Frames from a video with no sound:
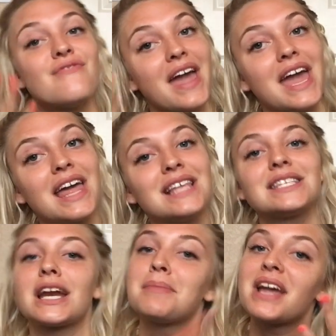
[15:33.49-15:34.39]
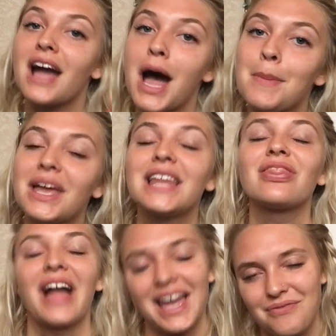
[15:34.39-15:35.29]
face and our makeup
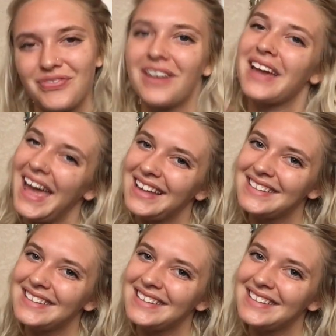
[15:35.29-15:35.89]
and life, okay?